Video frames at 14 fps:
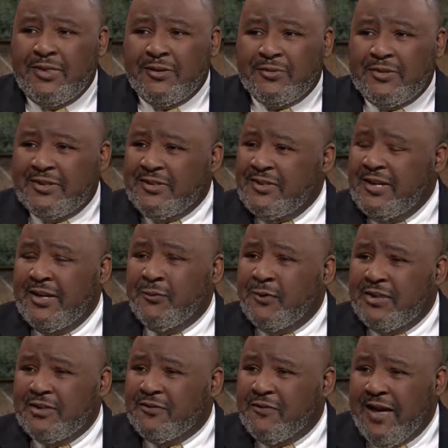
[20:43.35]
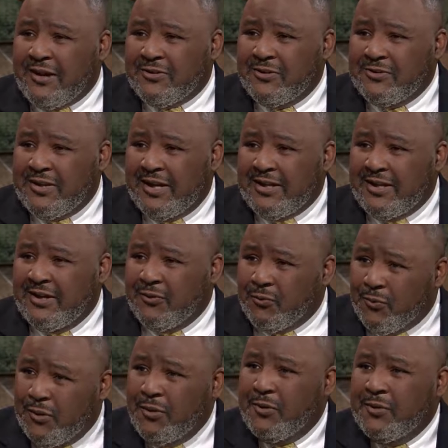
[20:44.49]
there's 16 risk factors that can
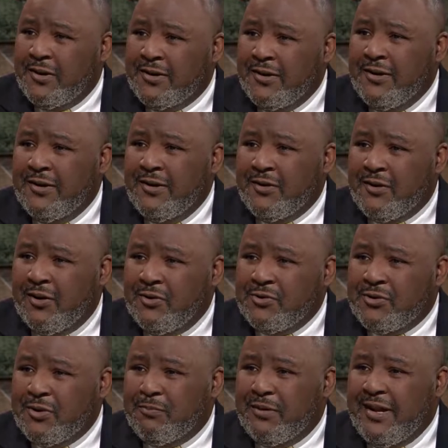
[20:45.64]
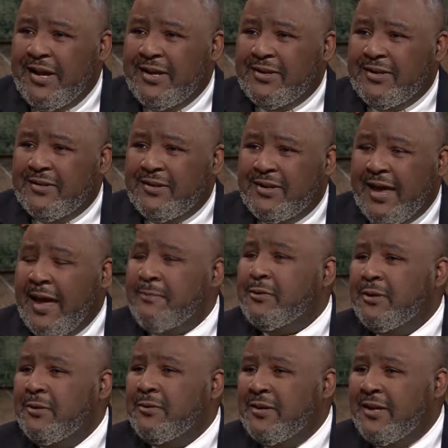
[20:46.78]
erode and cause your plan to
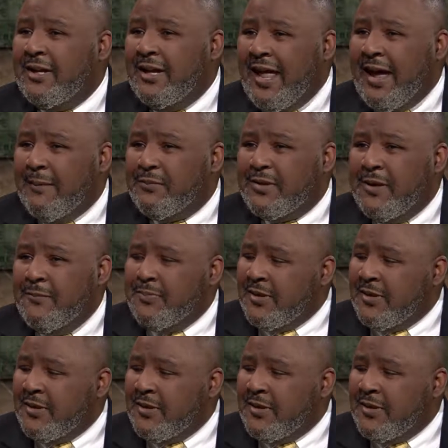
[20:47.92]
absolutely collapse.